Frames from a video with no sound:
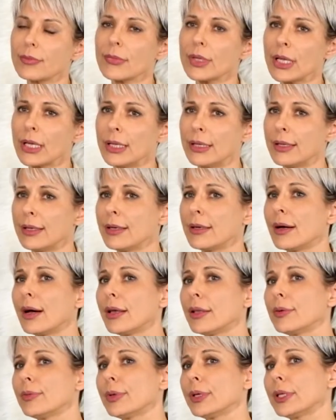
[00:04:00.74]
The
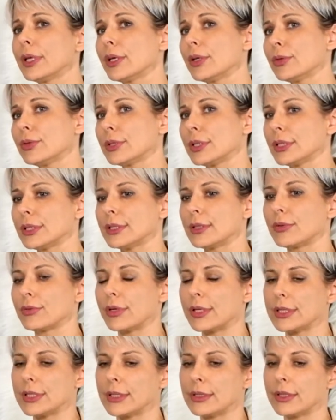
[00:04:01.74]
other one I use is the
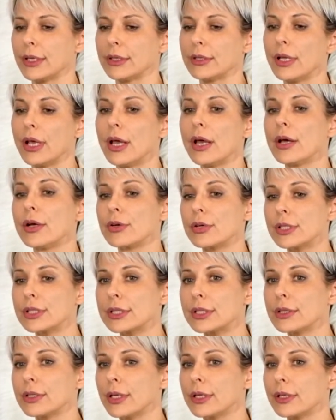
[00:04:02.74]
Restylane.
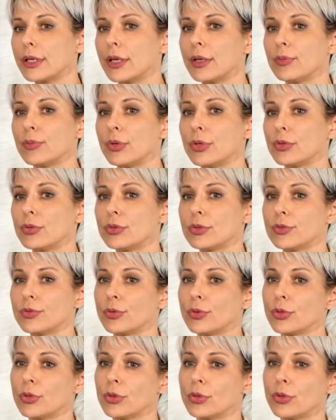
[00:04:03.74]
Restylane can be used
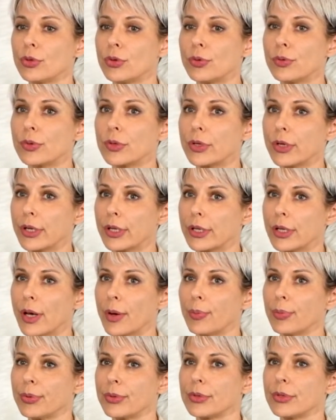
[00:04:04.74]
for the lower and
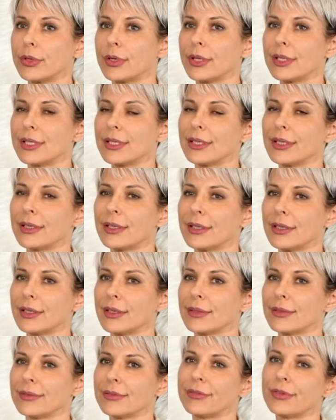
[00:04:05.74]
upper
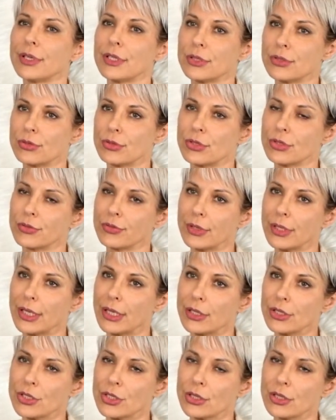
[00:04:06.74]
face
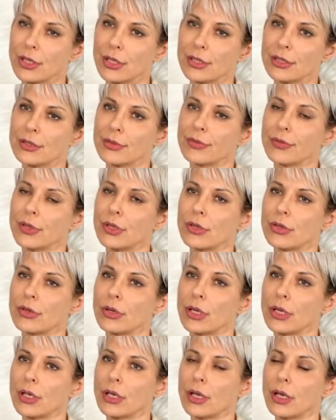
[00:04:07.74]
rejuvenation. It's
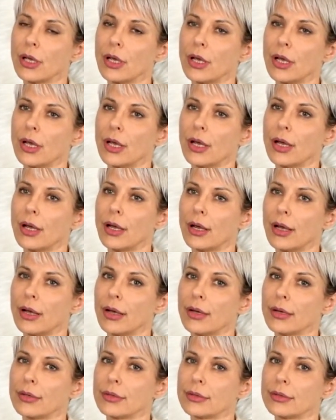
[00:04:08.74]
very
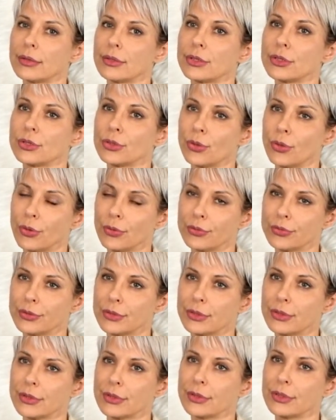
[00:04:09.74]

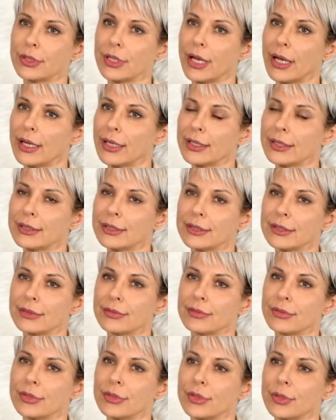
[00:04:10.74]
soft, nice,
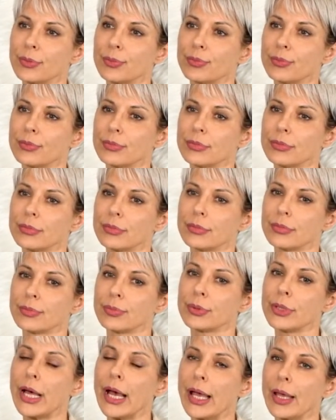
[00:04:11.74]
very
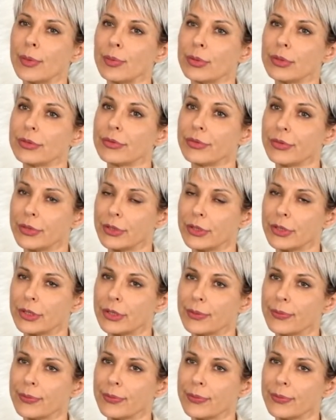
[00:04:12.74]
pliable filler.